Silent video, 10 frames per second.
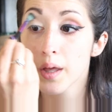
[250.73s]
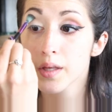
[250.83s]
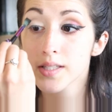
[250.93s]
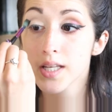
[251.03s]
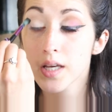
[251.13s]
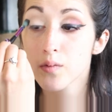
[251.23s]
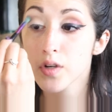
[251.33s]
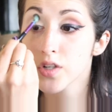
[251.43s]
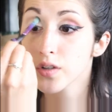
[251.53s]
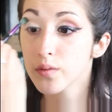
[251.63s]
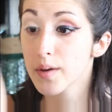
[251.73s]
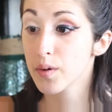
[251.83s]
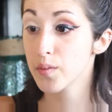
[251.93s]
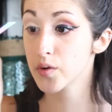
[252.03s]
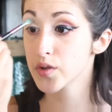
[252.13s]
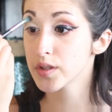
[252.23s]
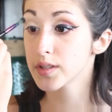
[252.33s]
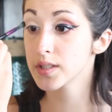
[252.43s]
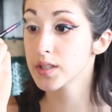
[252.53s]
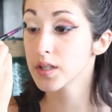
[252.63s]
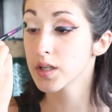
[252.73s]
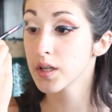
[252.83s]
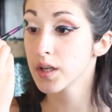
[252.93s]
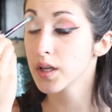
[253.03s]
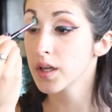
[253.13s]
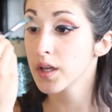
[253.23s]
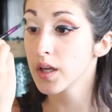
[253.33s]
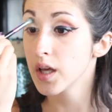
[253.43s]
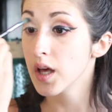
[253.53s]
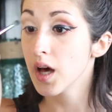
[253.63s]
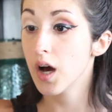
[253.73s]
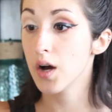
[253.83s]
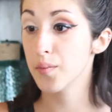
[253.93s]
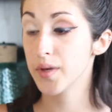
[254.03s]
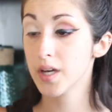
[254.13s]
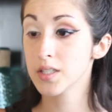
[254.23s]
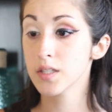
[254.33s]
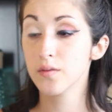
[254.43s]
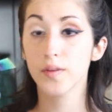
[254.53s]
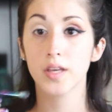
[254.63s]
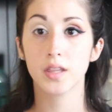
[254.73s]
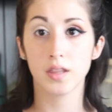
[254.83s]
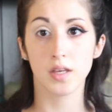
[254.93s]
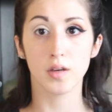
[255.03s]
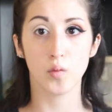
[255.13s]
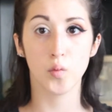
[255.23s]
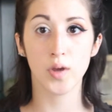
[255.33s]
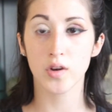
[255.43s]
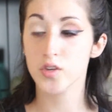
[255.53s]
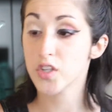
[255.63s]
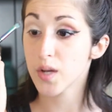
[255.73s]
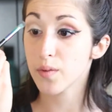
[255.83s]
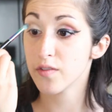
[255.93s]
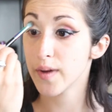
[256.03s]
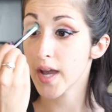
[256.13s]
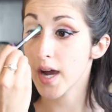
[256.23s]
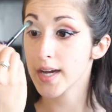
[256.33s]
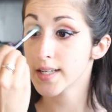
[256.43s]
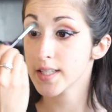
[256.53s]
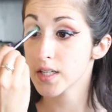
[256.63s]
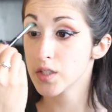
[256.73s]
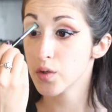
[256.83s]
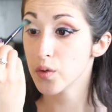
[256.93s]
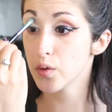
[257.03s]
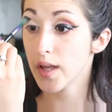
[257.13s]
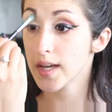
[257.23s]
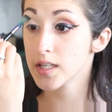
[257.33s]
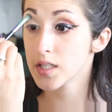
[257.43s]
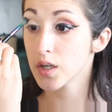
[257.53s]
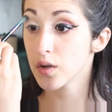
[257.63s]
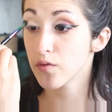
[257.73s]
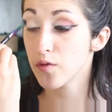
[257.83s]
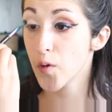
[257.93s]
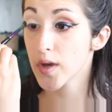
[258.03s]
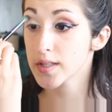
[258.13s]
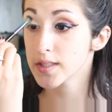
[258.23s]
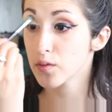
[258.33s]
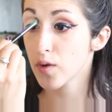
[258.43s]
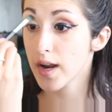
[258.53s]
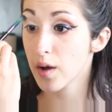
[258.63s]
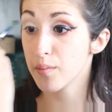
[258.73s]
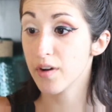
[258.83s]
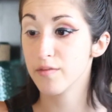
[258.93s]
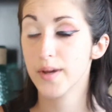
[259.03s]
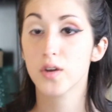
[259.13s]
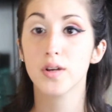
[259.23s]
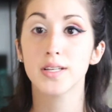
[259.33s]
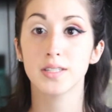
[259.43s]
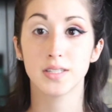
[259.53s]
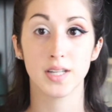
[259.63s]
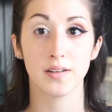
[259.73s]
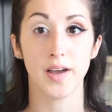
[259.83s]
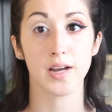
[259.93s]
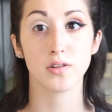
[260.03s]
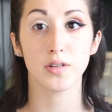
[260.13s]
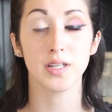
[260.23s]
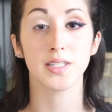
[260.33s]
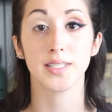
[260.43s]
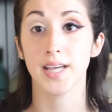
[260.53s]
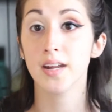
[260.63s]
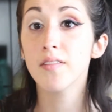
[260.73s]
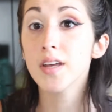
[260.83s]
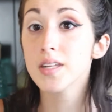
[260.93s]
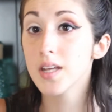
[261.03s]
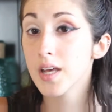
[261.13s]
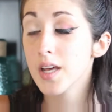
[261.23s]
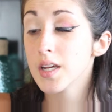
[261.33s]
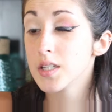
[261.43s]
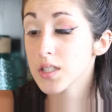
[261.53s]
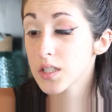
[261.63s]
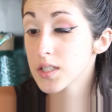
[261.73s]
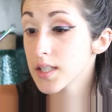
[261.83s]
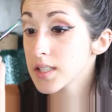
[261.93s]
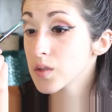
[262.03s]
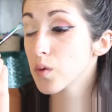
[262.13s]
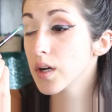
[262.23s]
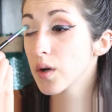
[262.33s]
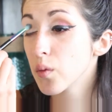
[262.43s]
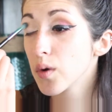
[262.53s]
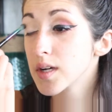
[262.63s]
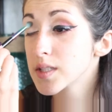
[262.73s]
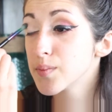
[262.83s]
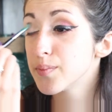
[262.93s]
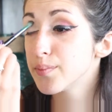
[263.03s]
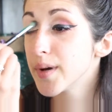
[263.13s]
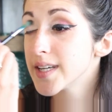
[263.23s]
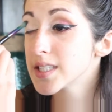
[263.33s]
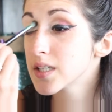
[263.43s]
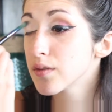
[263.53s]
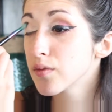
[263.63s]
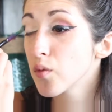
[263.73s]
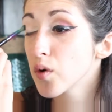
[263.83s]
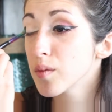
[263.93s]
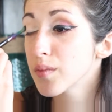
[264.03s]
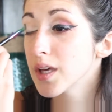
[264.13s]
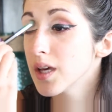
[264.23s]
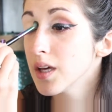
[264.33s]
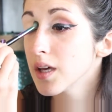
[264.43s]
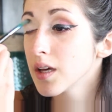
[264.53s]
Same windshield wiper motions. Because of like the weird shape of my eyes, I do like to focus right above my crease instead of actually inside of it, just because that's what works best for me.